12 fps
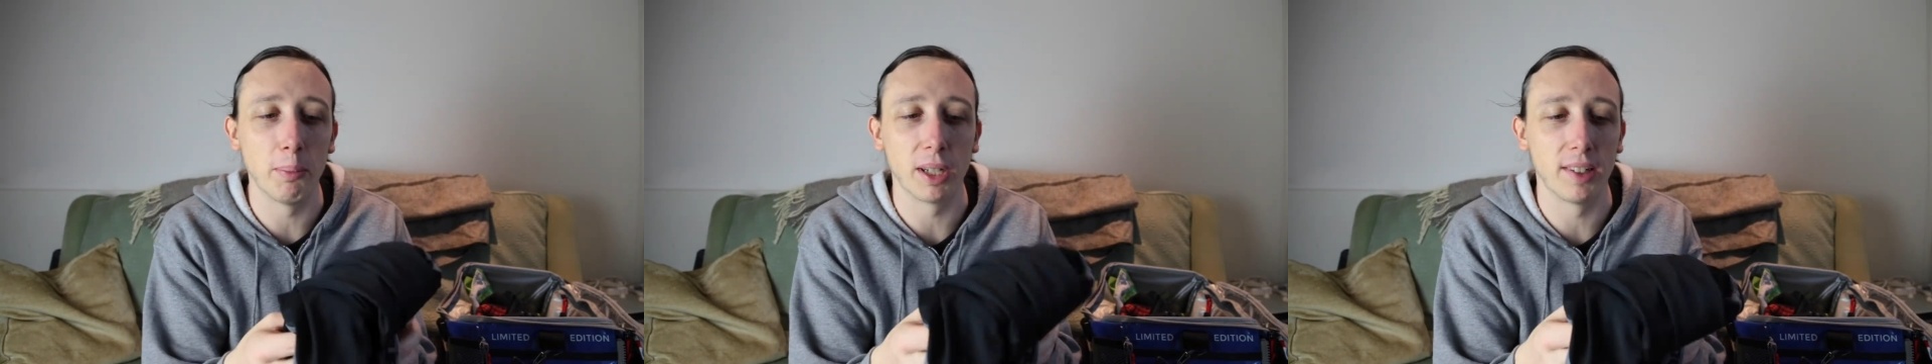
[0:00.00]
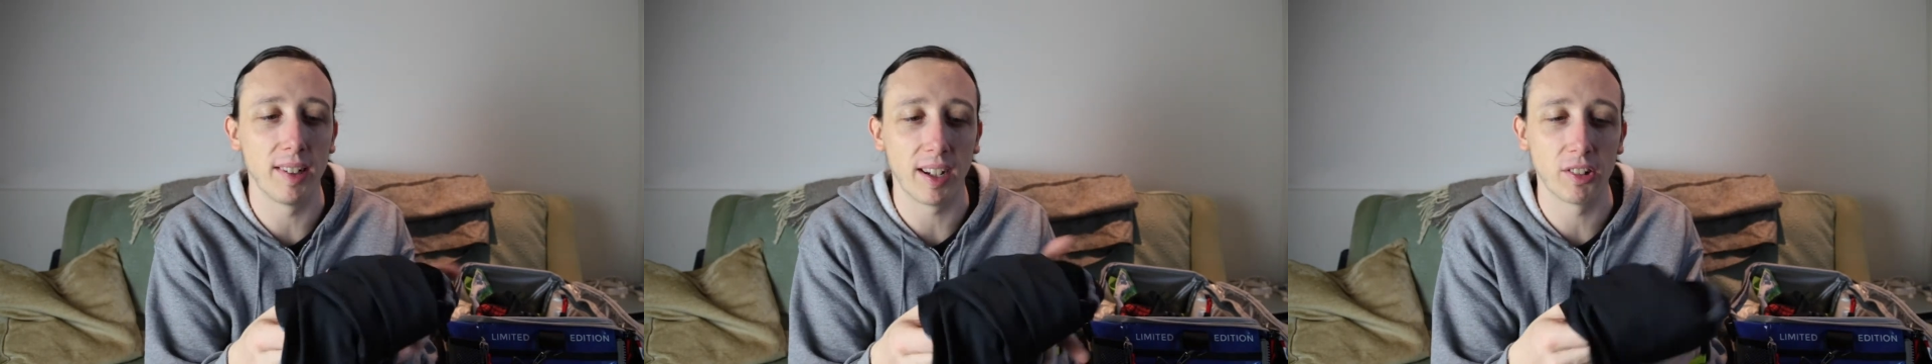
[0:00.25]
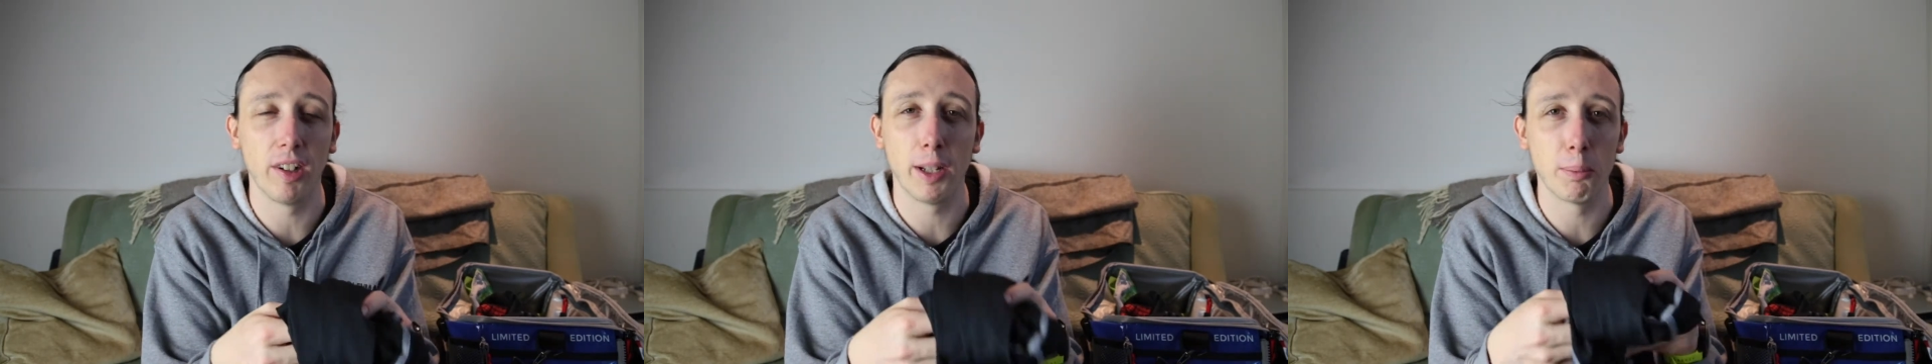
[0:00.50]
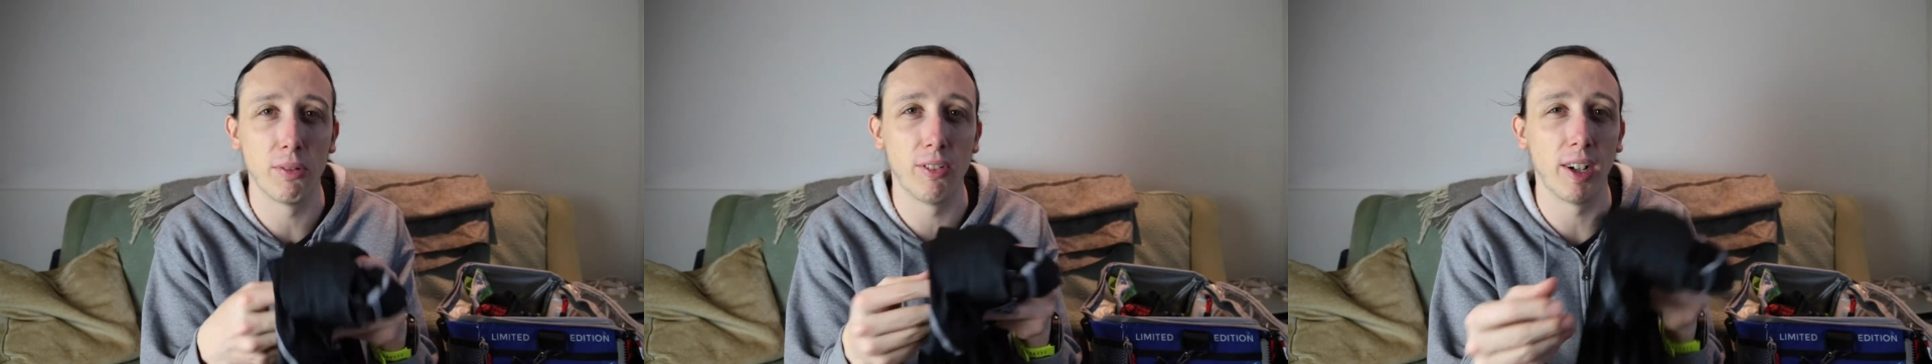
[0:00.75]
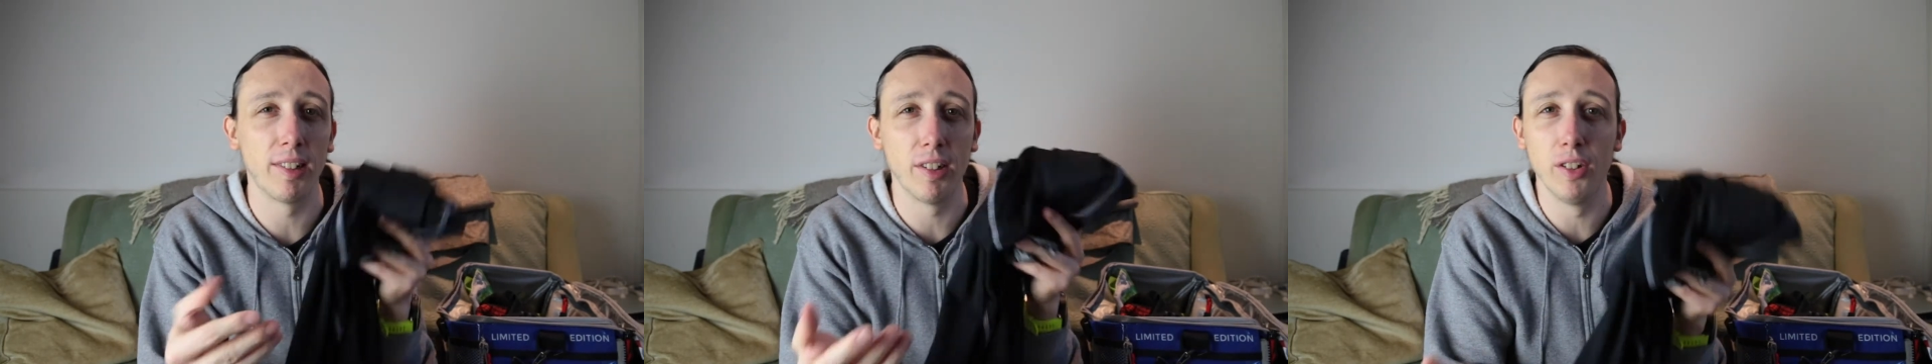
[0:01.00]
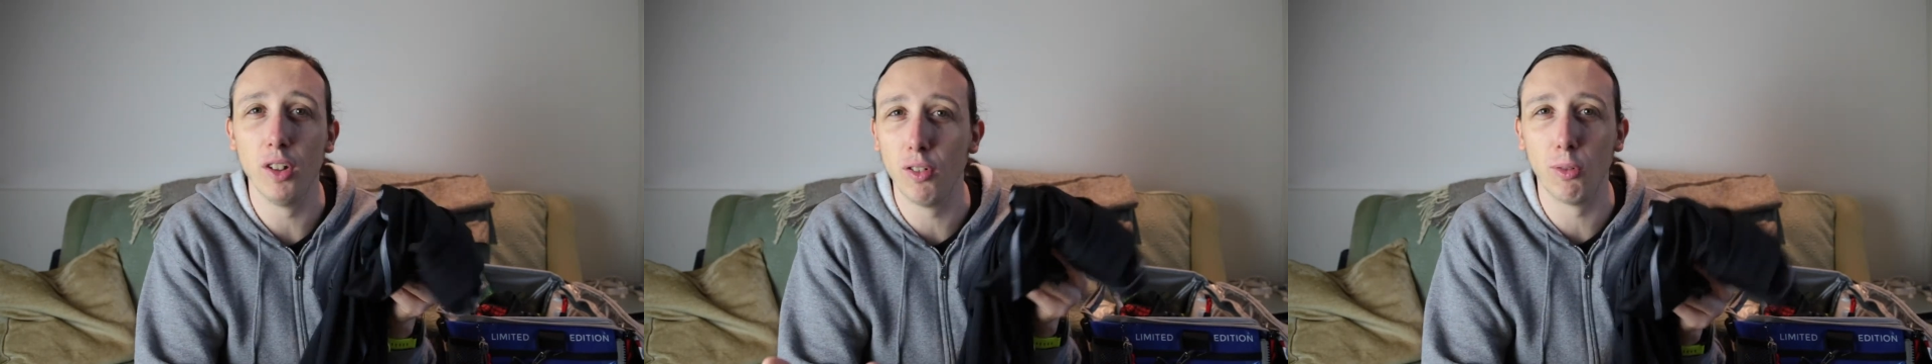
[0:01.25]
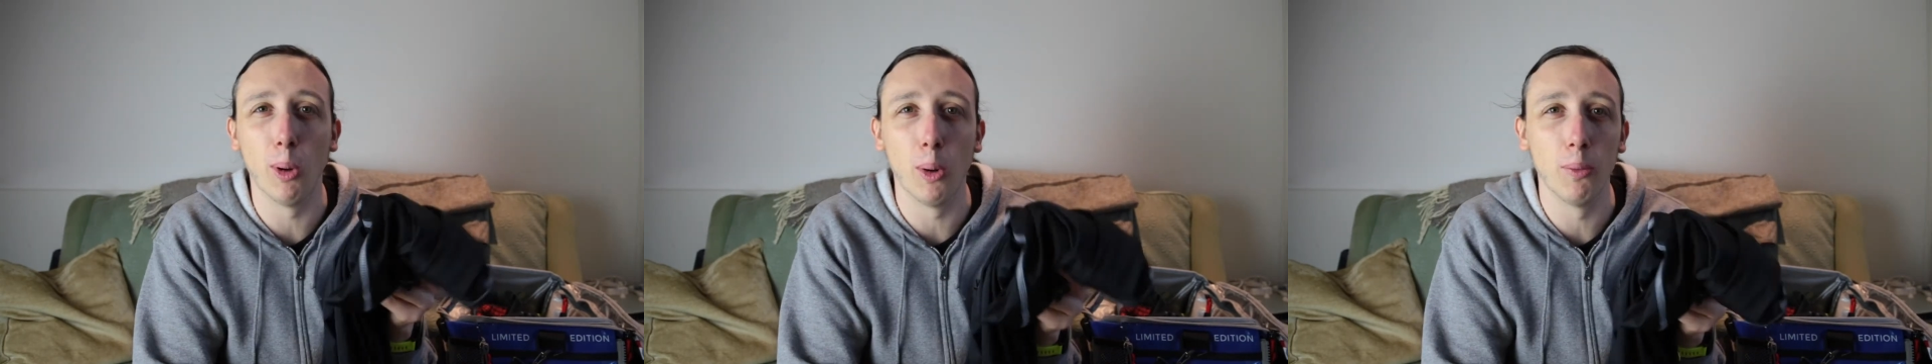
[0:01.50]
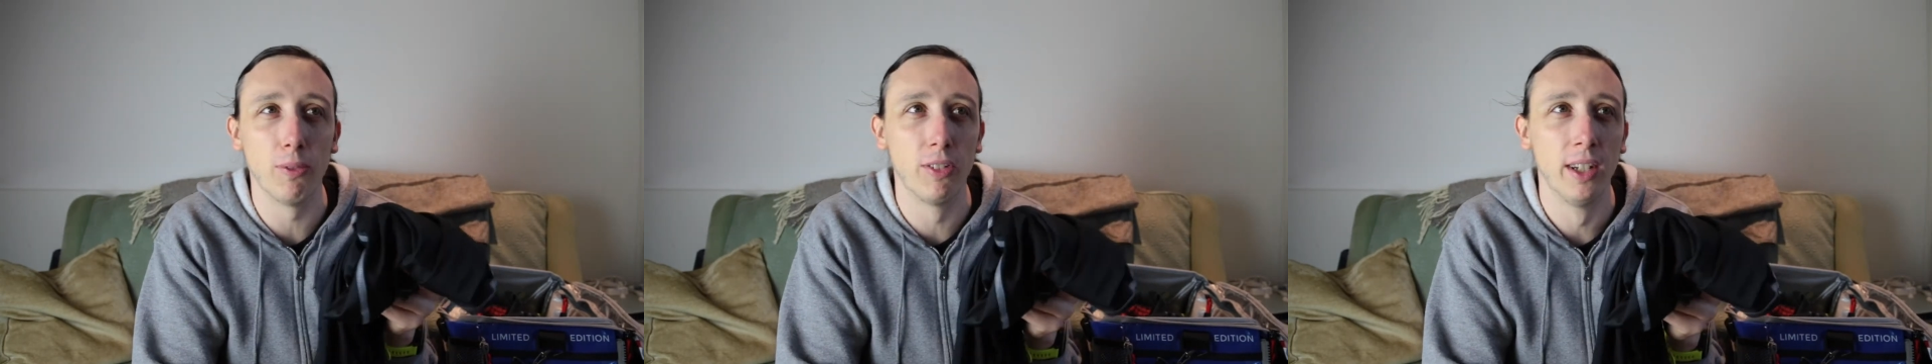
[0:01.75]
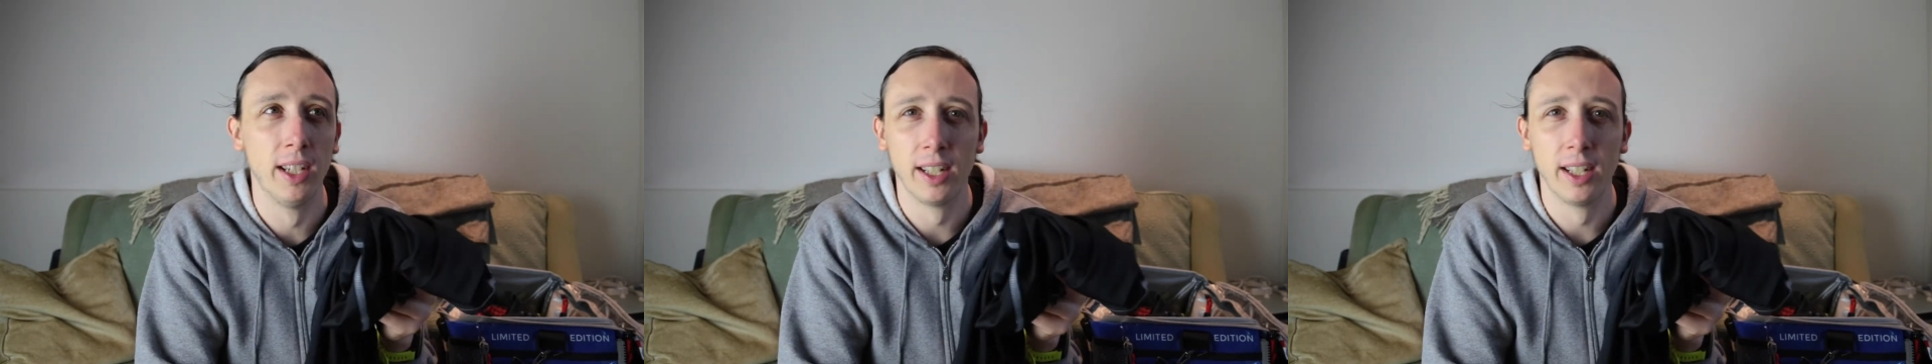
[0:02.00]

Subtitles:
because actually it provides enough warmth